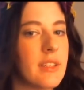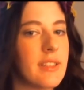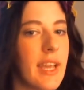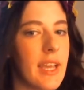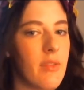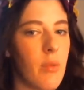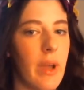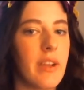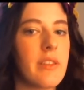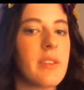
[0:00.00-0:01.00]
day of
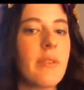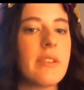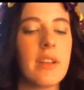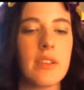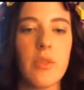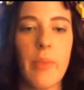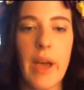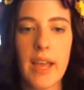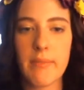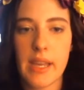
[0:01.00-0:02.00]
wear, so it's not too
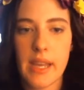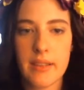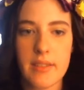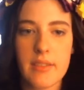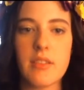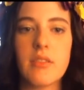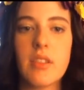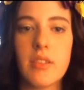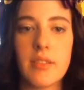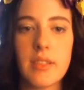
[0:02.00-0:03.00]
bad. My ends still
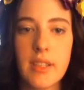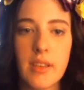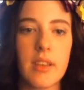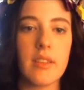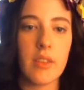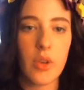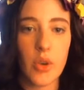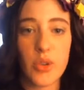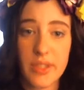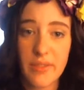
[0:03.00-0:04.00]
look really good, and the
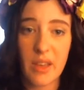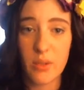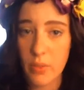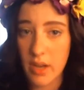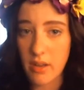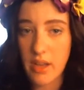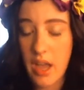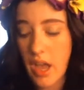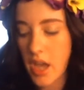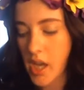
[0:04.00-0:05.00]
curls have held well.
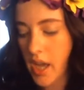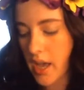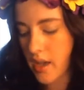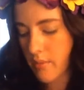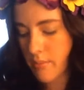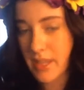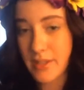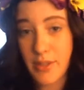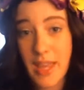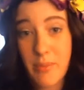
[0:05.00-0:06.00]

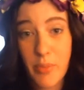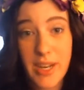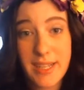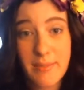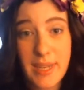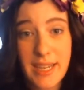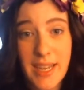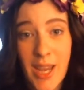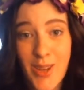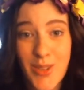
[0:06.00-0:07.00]
So that brings
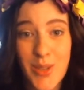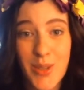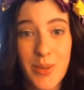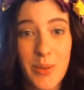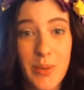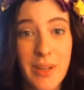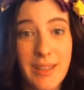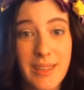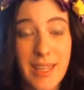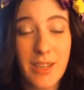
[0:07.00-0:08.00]
me to
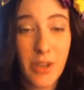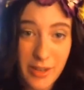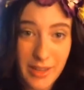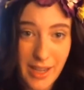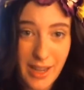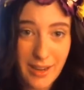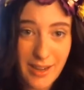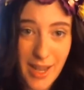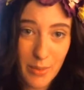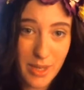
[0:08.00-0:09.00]
the curling
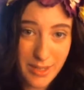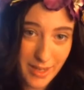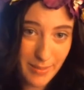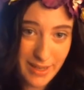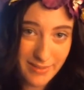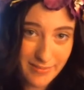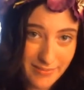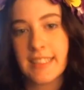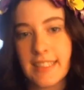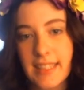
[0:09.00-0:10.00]
iron I want to talk about.
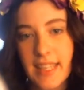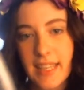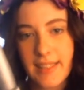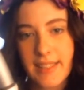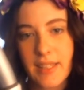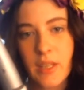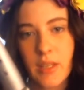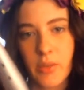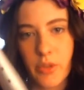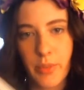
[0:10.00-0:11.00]
This
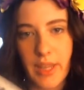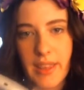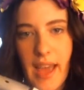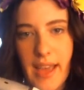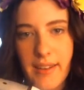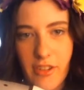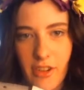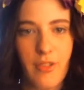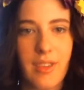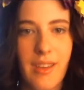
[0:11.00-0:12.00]
would be that
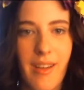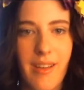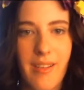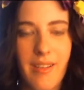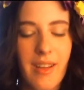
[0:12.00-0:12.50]
curling iron.